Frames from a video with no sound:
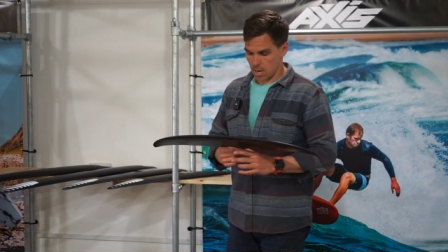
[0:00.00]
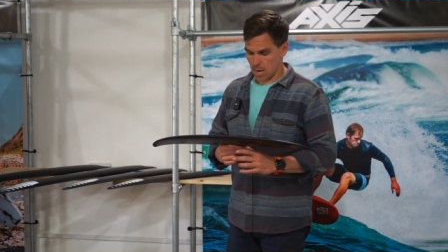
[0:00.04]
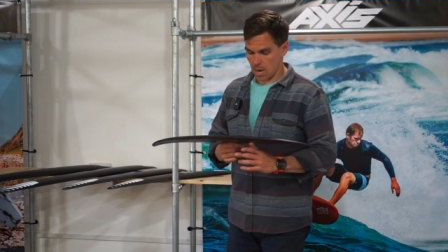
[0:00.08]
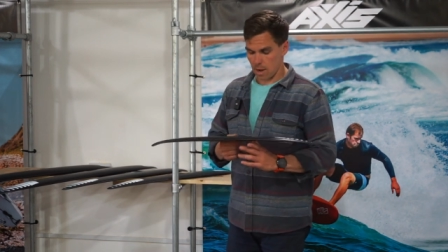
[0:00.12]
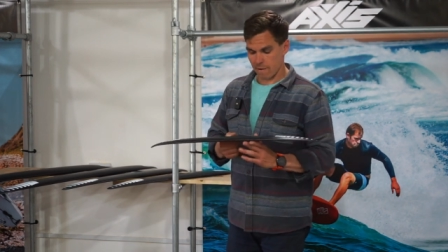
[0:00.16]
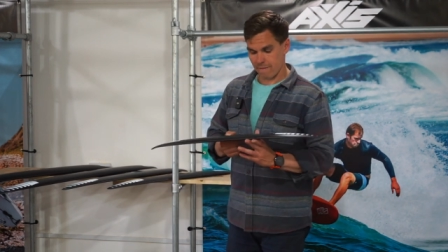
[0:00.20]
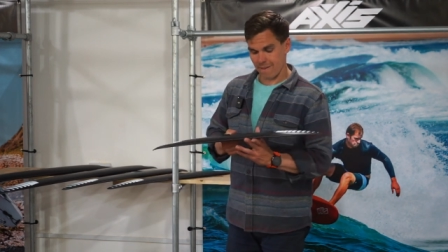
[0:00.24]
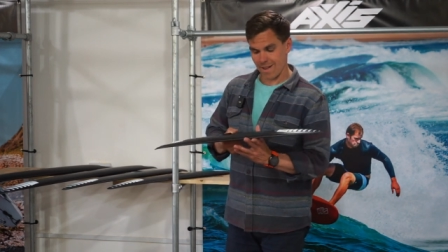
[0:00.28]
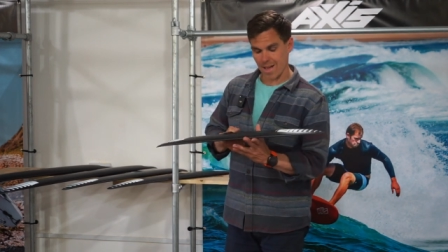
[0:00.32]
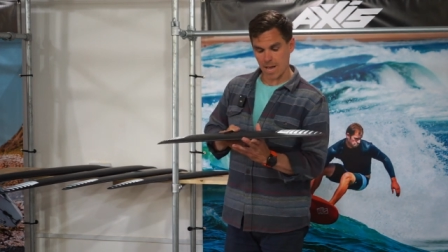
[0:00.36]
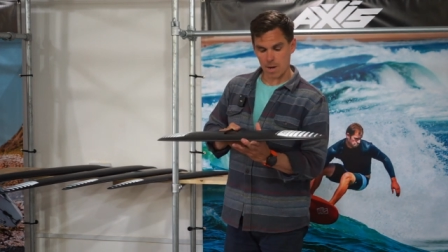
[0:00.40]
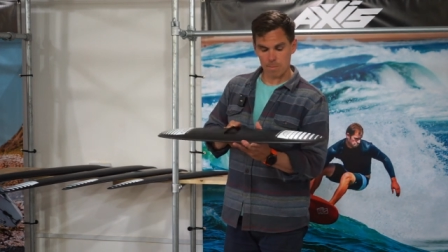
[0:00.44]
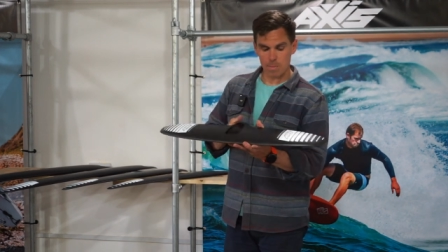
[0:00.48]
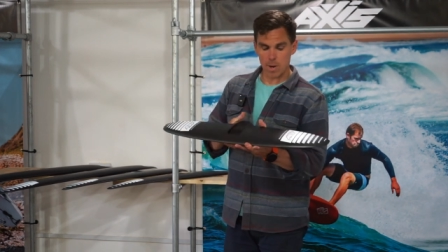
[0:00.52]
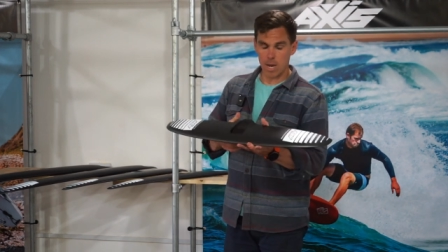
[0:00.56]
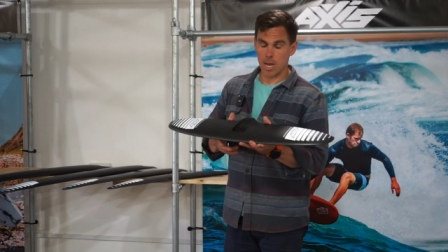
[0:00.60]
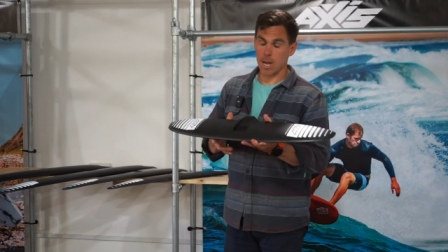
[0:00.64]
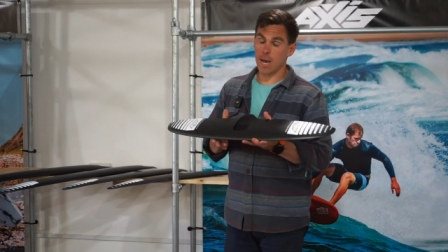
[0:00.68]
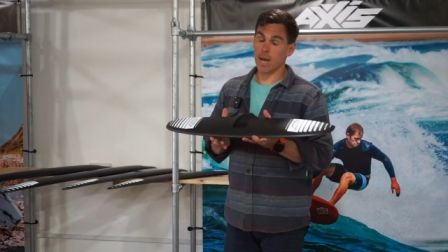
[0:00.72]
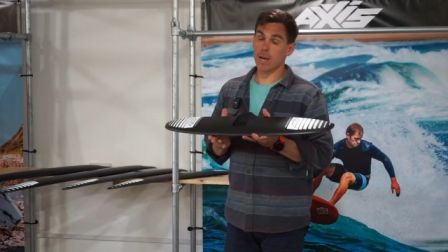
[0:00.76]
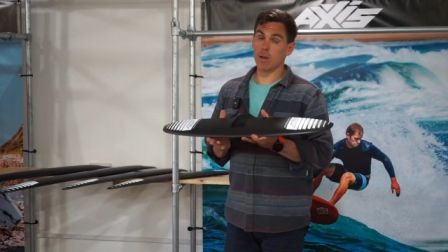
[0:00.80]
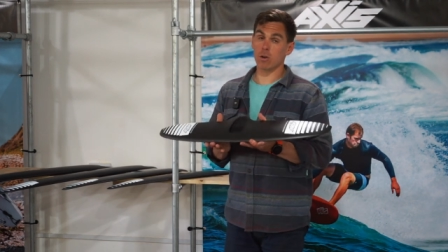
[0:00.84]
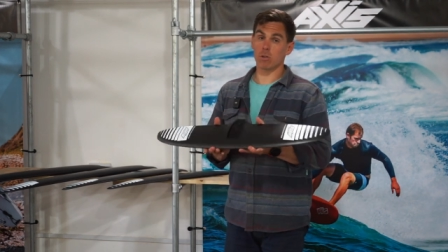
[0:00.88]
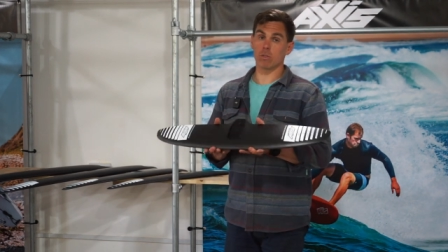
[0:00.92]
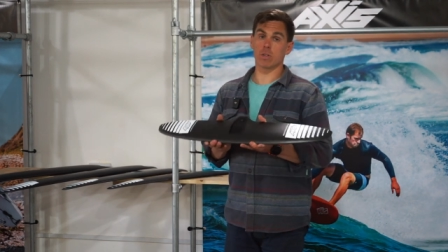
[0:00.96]
I've had my
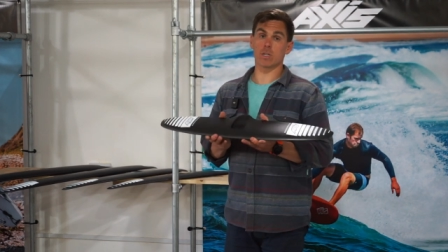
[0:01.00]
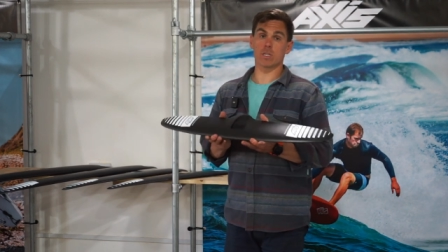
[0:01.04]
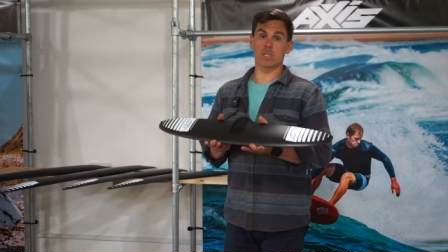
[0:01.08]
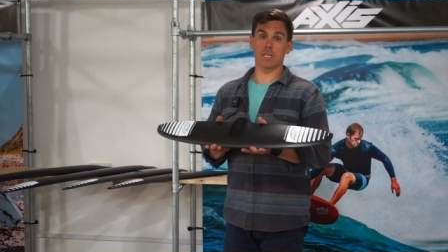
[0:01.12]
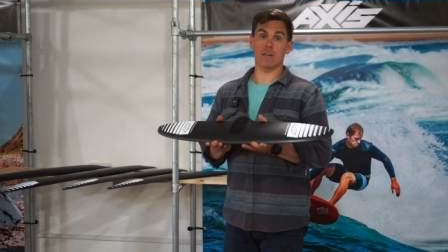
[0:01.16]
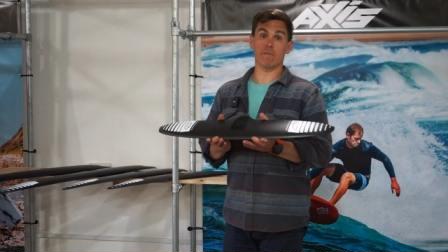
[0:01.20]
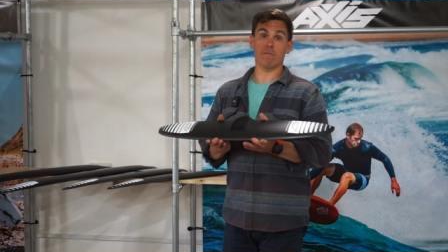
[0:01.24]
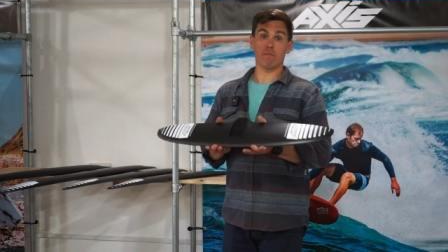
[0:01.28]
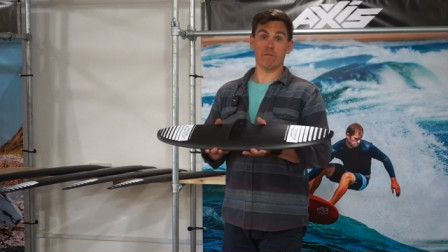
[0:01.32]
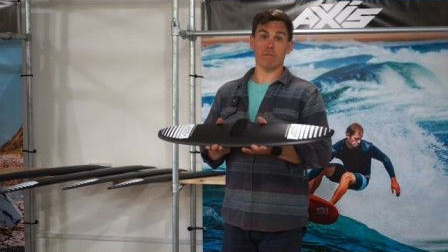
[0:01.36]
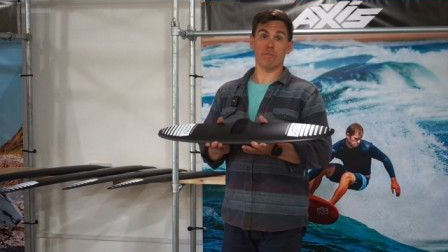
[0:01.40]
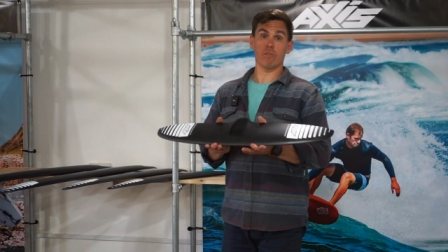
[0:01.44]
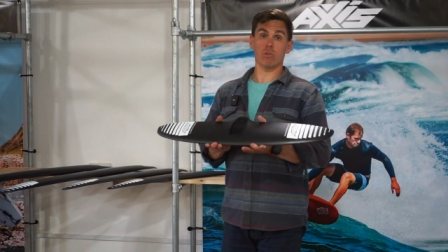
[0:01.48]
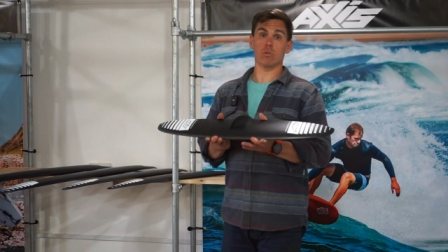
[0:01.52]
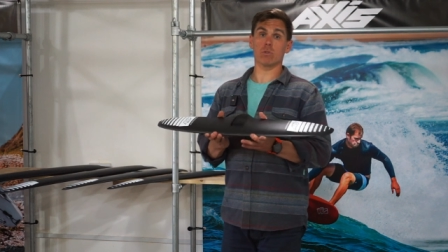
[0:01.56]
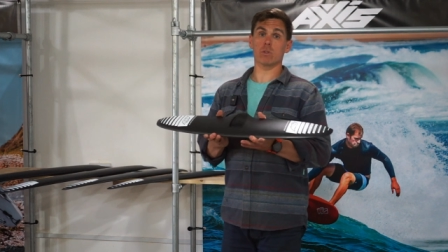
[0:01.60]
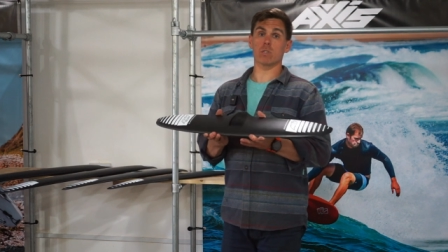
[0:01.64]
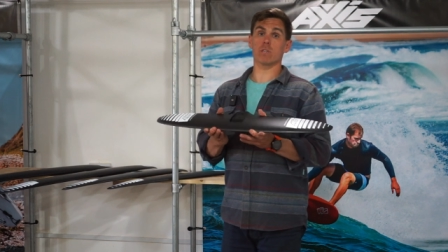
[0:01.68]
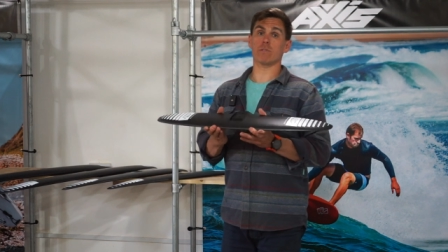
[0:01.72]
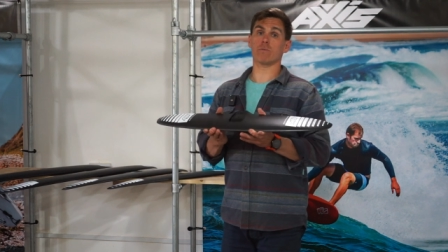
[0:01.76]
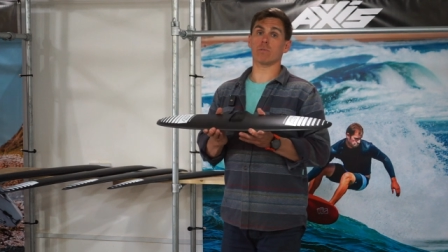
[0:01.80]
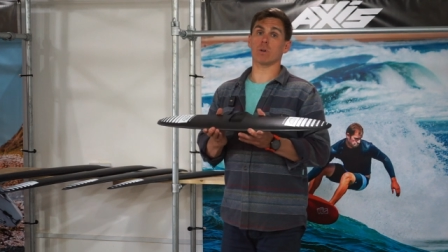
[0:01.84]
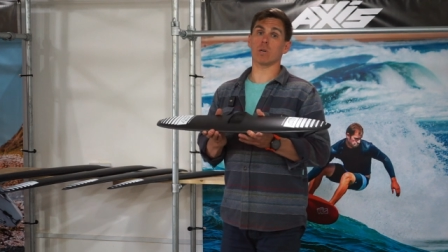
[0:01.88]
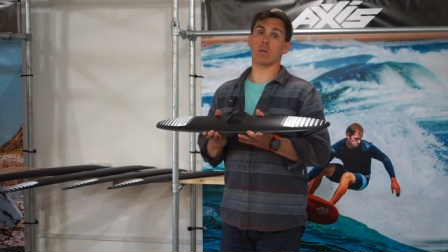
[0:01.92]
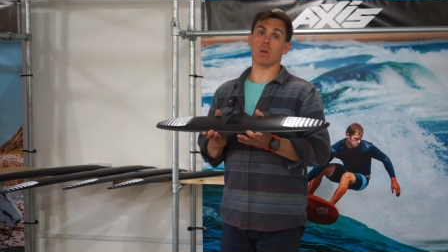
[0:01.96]
eye on the
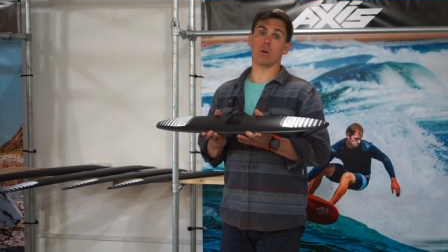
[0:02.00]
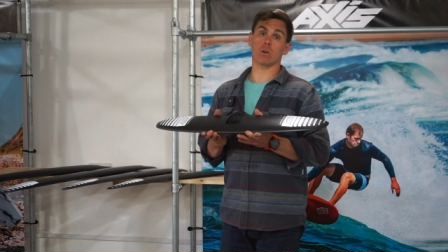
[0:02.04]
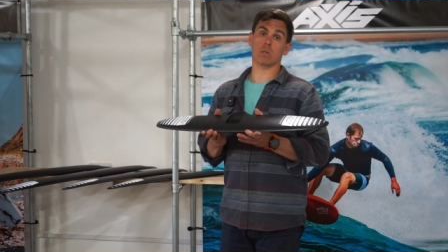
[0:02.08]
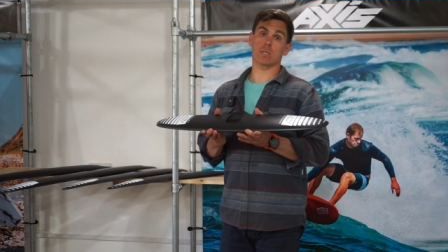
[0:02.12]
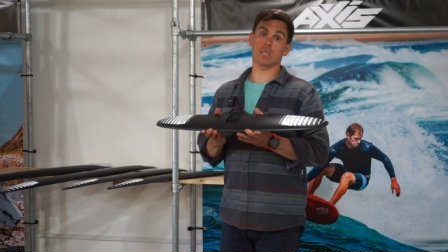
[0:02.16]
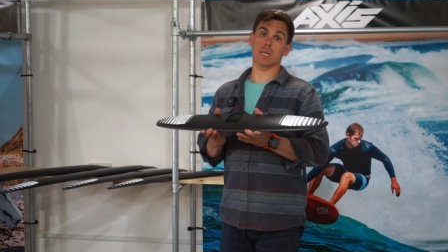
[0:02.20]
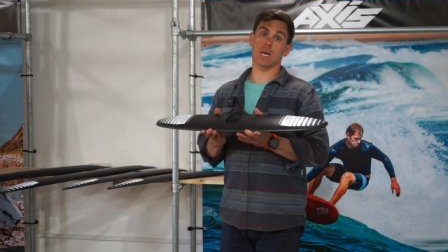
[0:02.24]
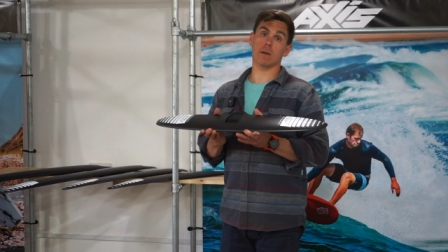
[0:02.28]
740 for a long